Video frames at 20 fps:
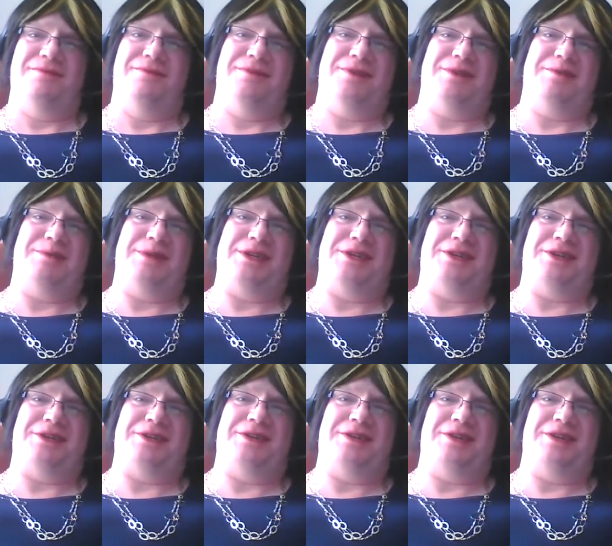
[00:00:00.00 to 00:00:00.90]
Would it be
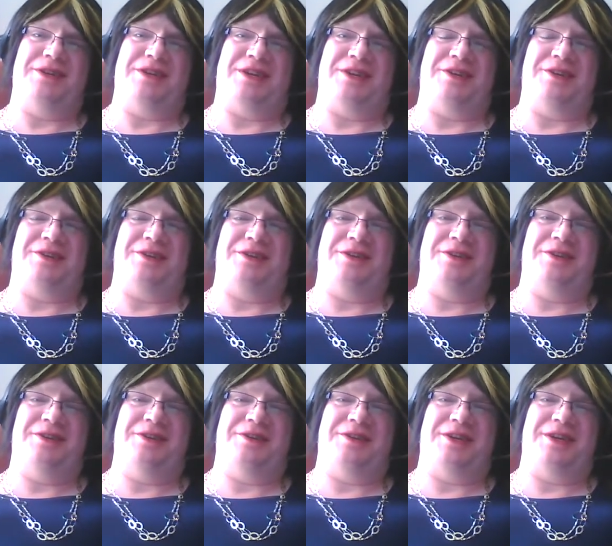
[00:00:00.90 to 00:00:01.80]
gendered
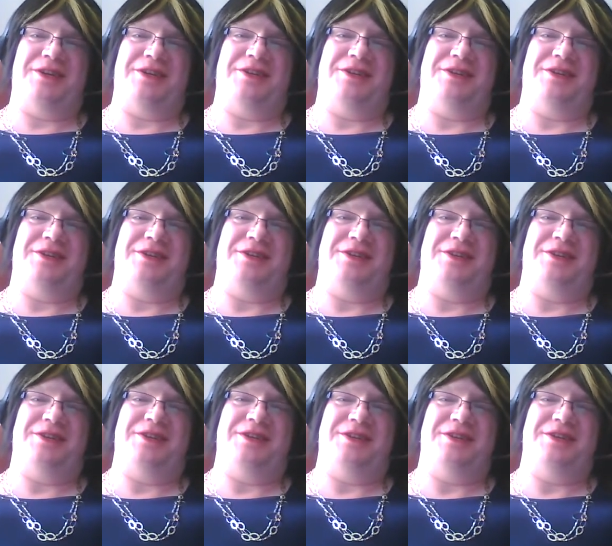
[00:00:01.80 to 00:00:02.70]
in her case since she's
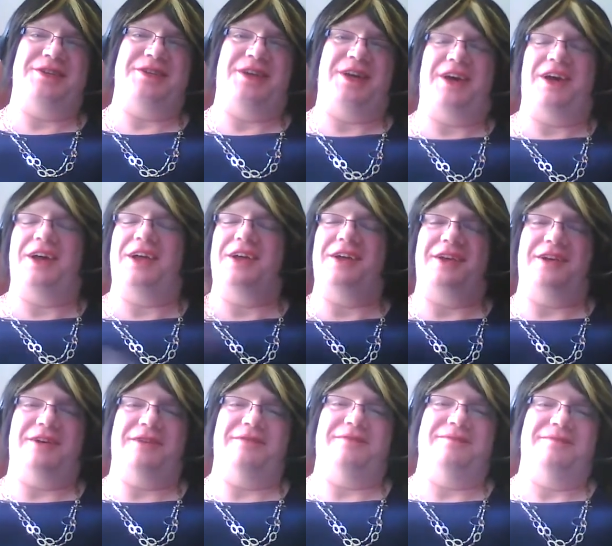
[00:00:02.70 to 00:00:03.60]
deceased? I don't
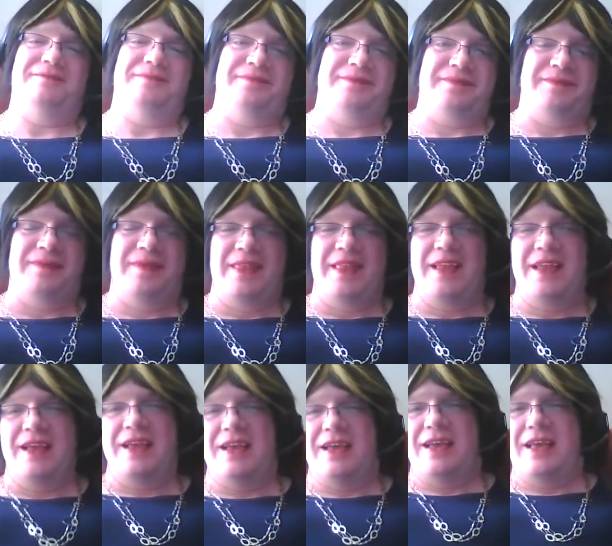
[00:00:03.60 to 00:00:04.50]
know.
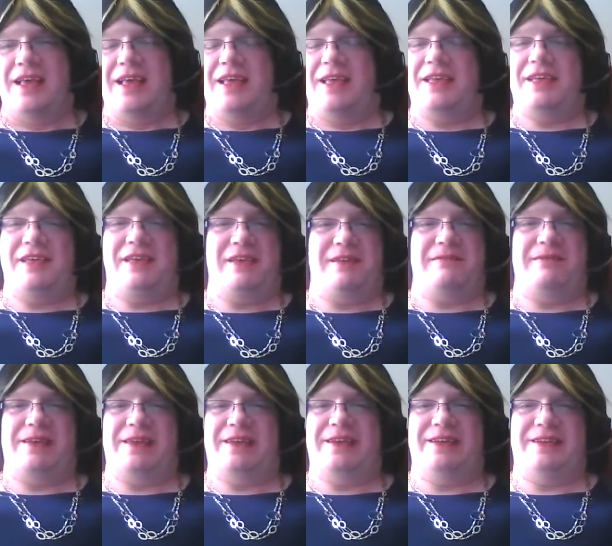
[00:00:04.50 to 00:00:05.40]

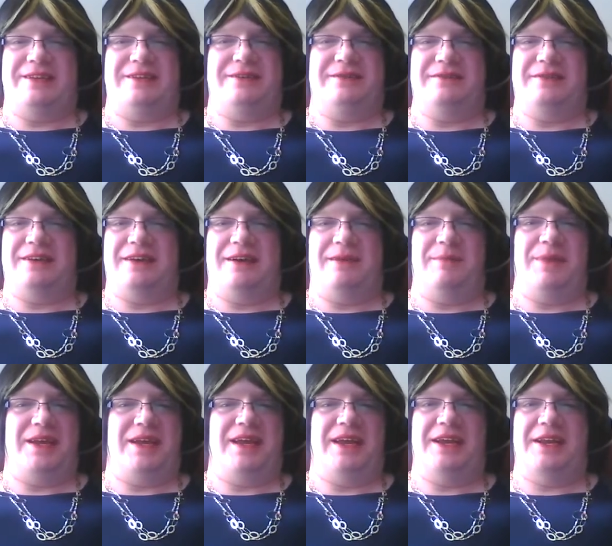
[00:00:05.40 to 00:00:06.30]
It gets so
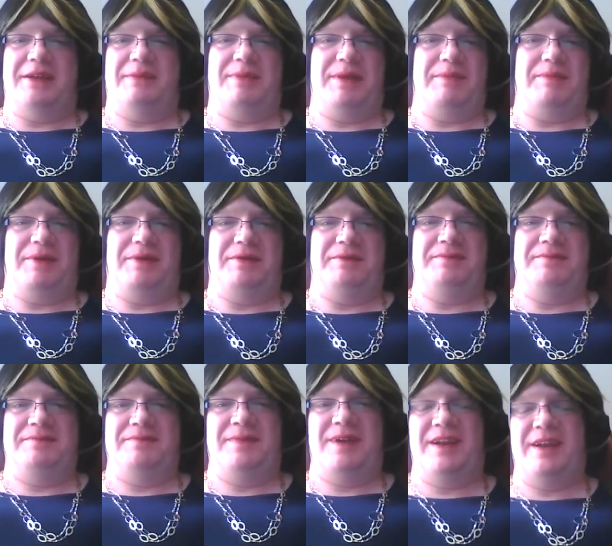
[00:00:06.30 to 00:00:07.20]
complicated, people.
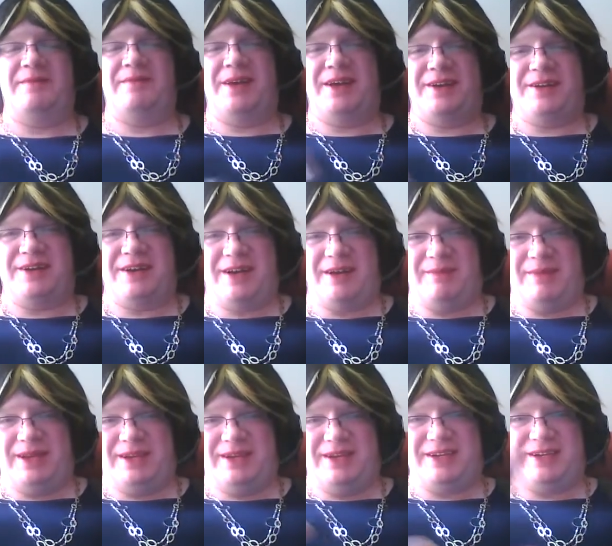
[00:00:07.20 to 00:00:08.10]
And I'm not trying to
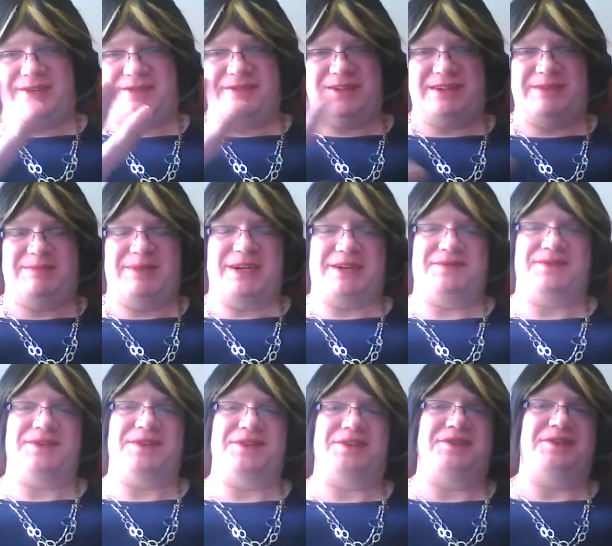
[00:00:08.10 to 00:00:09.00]
be
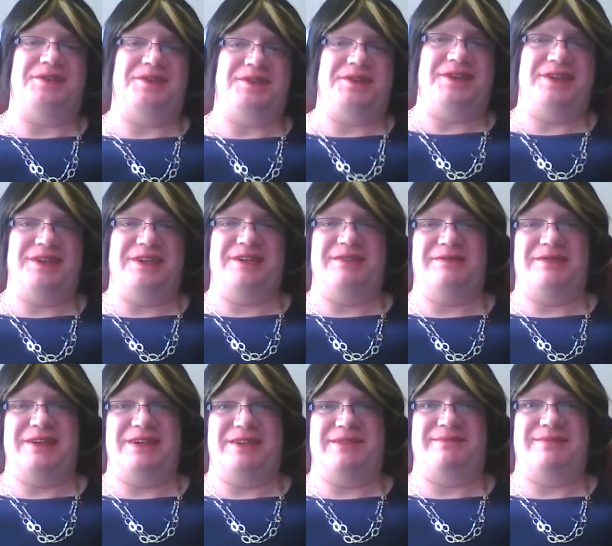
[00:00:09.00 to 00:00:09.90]
disrespectful to her in any
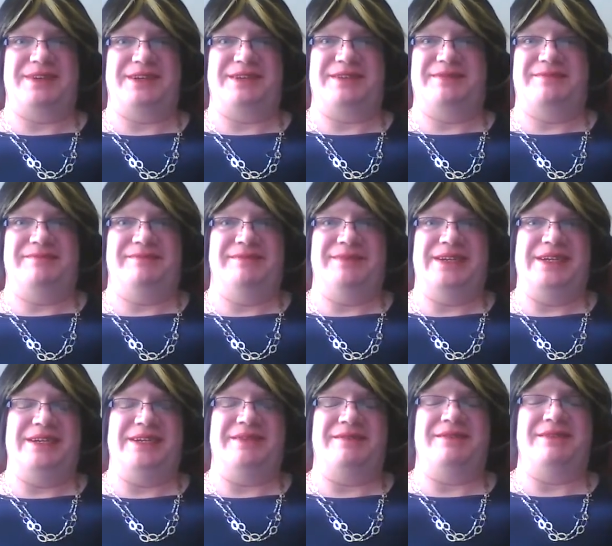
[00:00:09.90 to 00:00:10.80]
way. I'm just
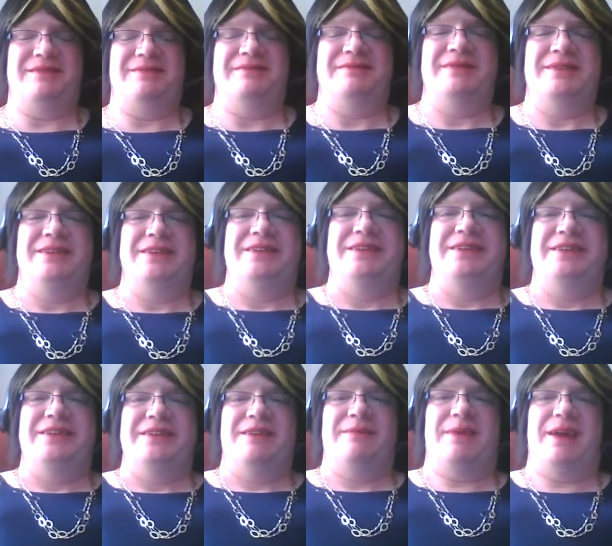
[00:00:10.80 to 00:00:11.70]
me, so
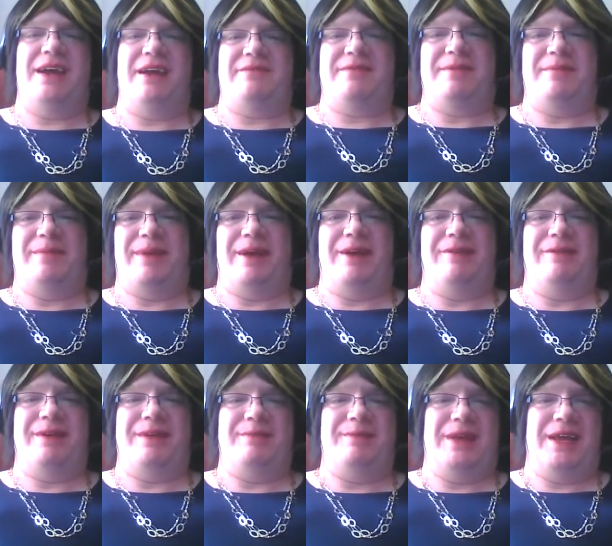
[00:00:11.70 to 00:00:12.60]
you may have to bear
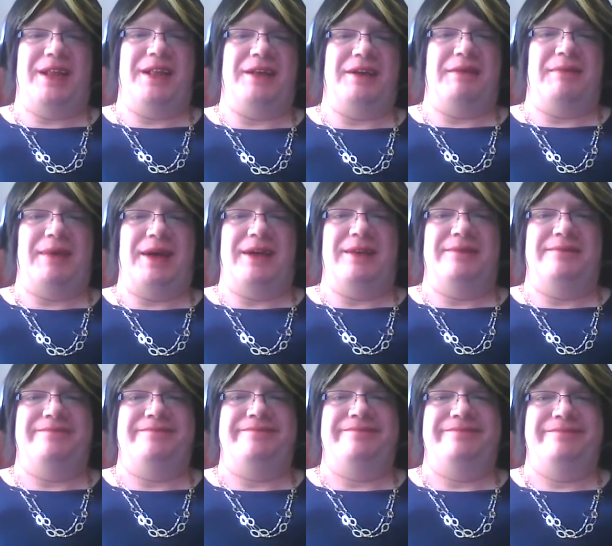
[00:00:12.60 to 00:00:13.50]
with me a little bit.
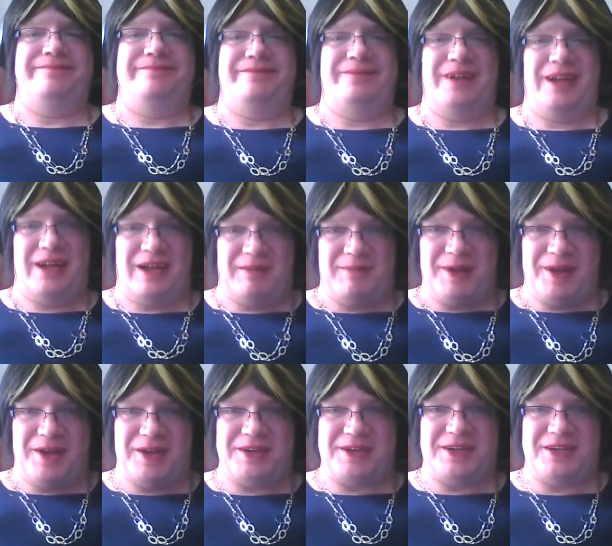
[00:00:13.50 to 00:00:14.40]
And I
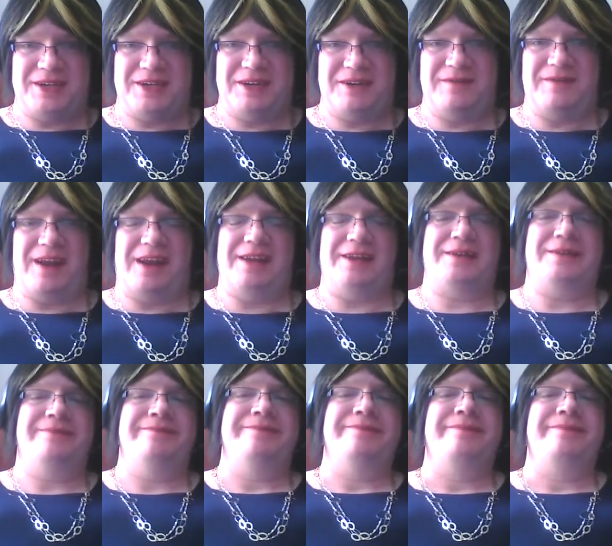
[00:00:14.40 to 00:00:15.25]
apologize in advance.